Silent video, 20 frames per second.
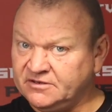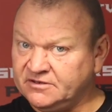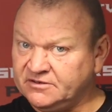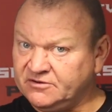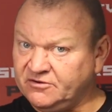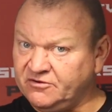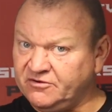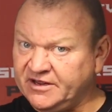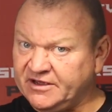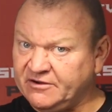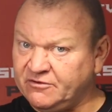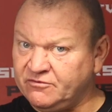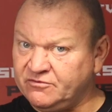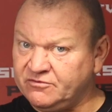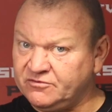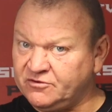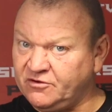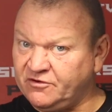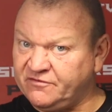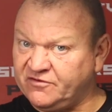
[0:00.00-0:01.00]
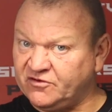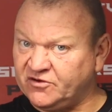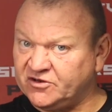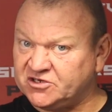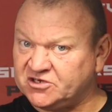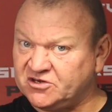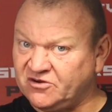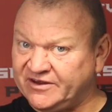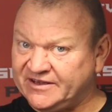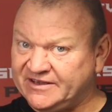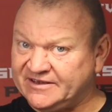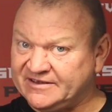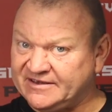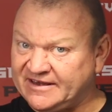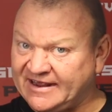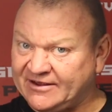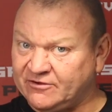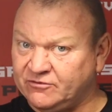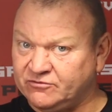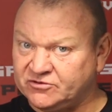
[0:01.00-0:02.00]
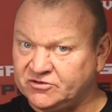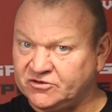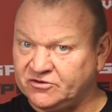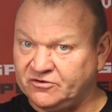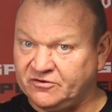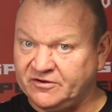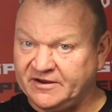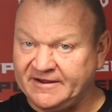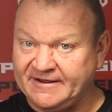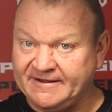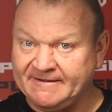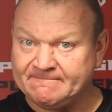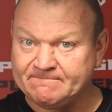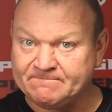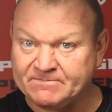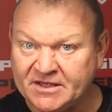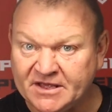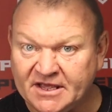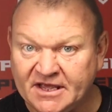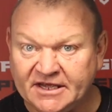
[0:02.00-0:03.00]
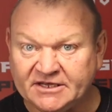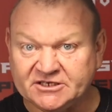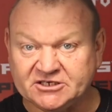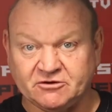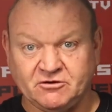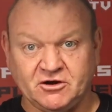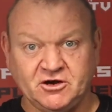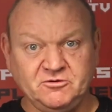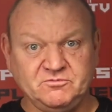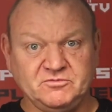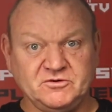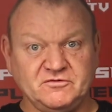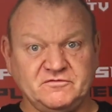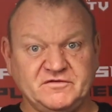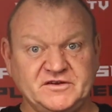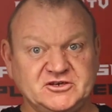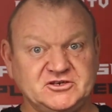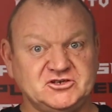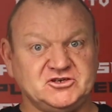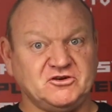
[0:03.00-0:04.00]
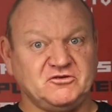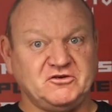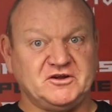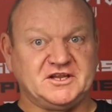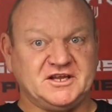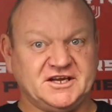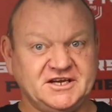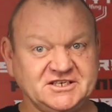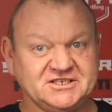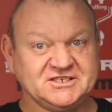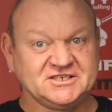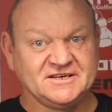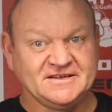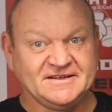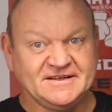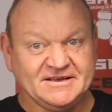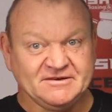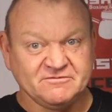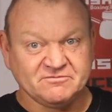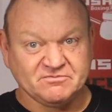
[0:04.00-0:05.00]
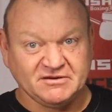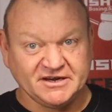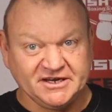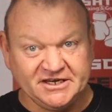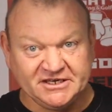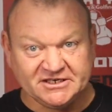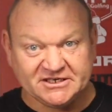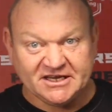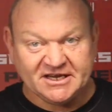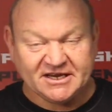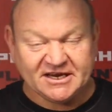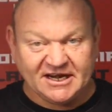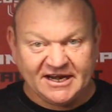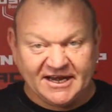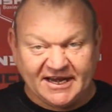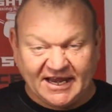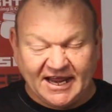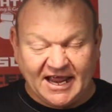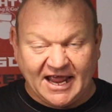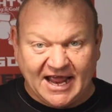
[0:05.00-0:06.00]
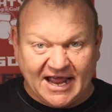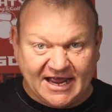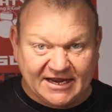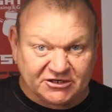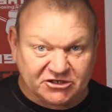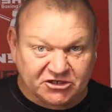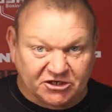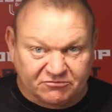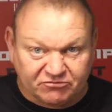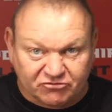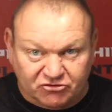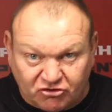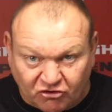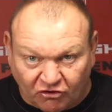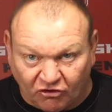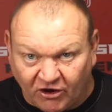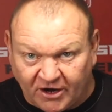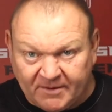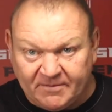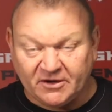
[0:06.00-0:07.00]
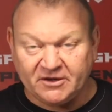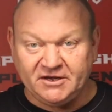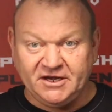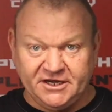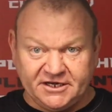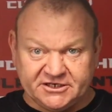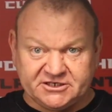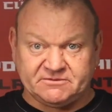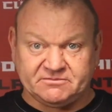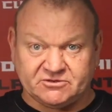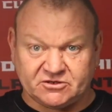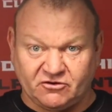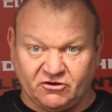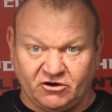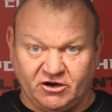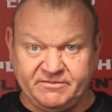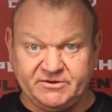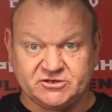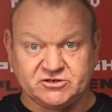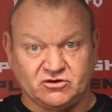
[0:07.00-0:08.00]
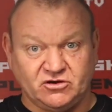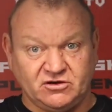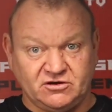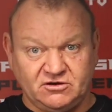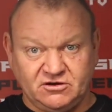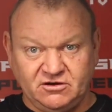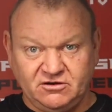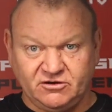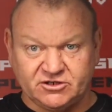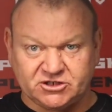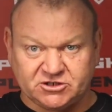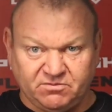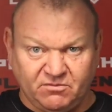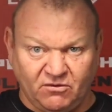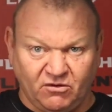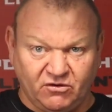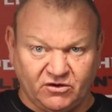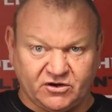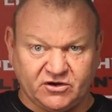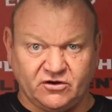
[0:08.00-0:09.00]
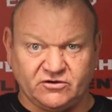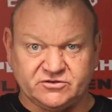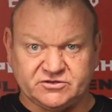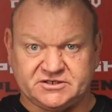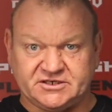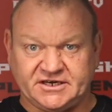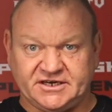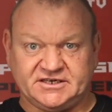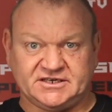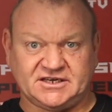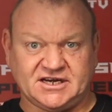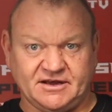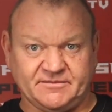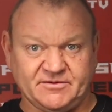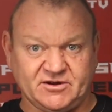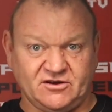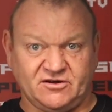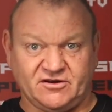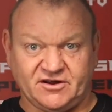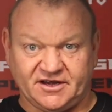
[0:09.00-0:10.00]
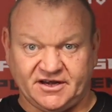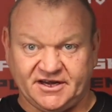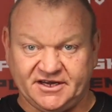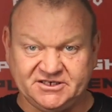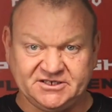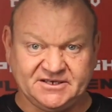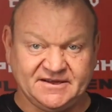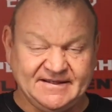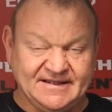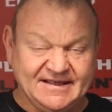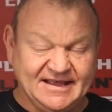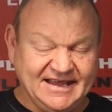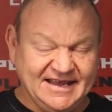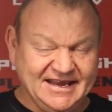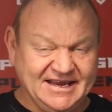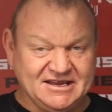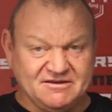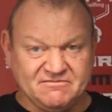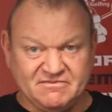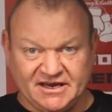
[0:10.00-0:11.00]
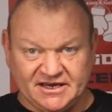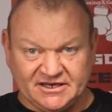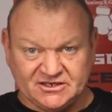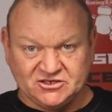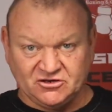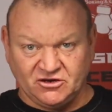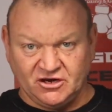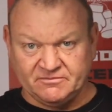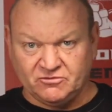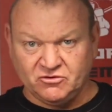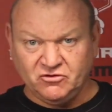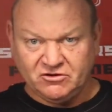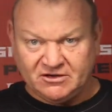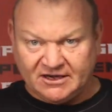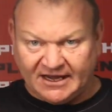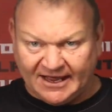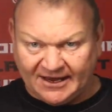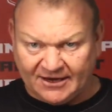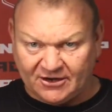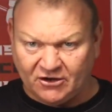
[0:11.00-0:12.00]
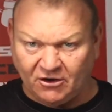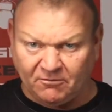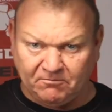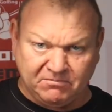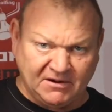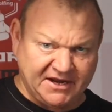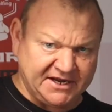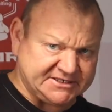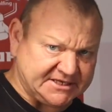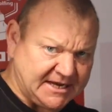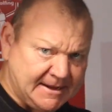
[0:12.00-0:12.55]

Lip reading: do the old 2-footy slide and tackle to, yeah? So hope you've enjoyed this. Please click and subscribe. I need the subscribers. I've got lots more content coming like this. In the meantime, good luck, God bless,